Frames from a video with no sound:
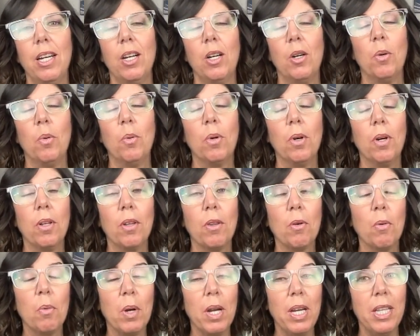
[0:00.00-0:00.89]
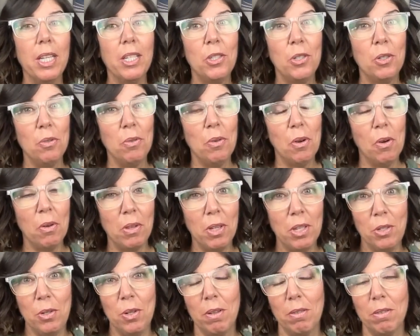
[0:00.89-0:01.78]
Well, the way that you know
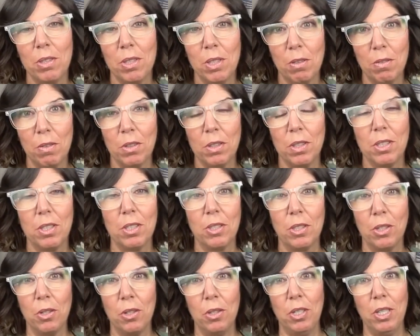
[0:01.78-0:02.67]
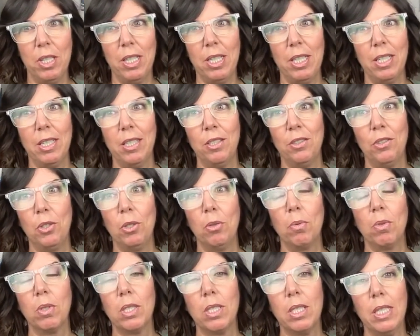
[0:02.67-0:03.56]
that you have cervical dystonia is you
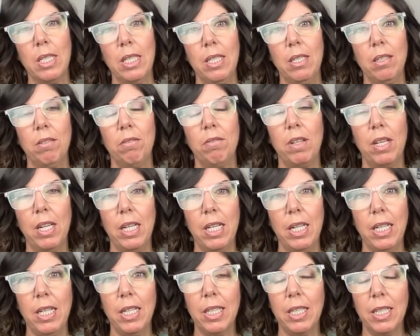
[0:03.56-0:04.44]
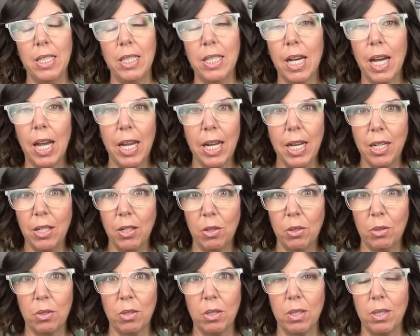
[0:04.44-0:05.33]
receive a
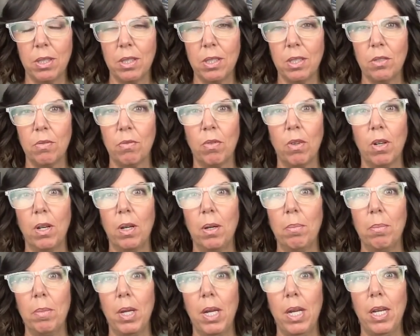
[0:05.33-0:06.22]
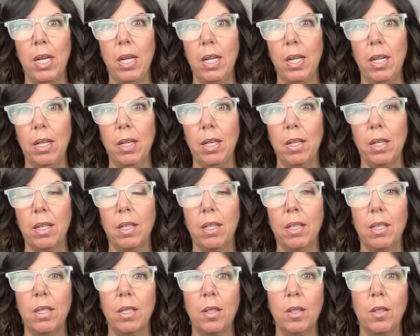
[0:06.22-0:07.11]
diagnosis from a
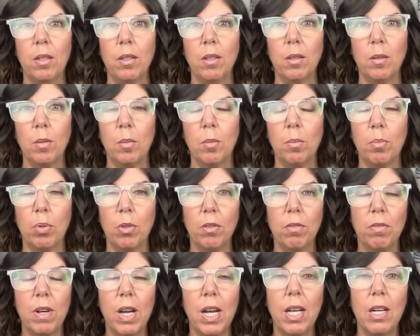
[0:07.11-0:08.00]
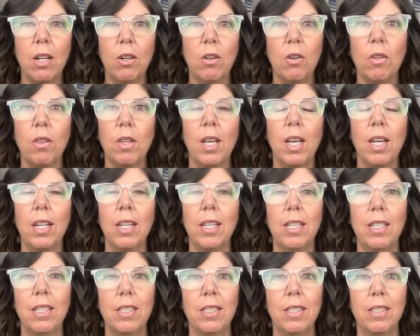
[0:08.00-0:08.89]
provider
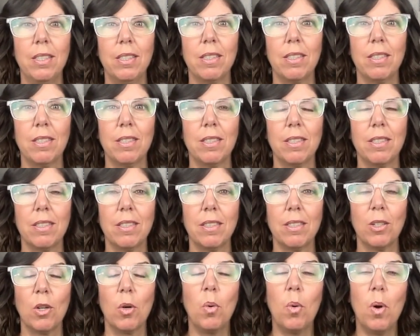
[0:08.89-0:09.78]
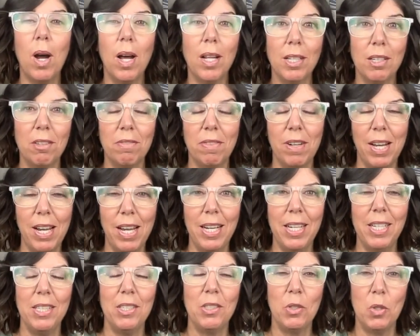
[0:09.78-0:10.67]
that is
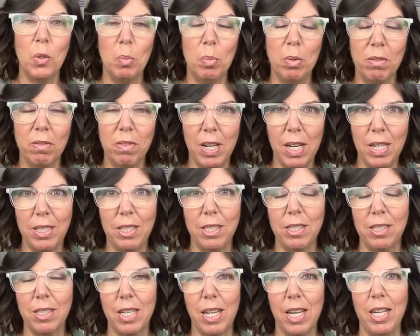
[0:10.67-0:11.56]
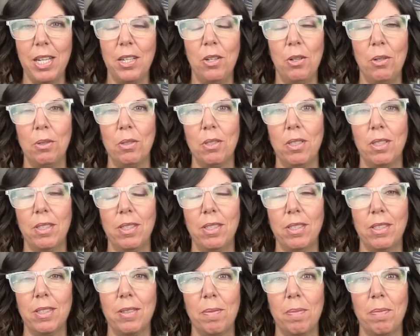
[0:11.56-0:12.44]
qualified to provide this
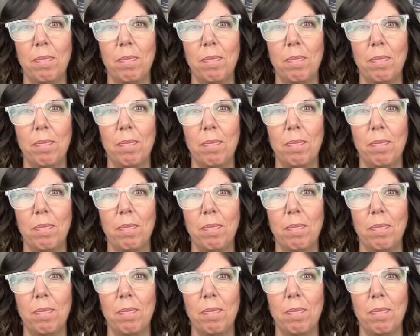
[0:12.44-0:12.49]
diagnosis.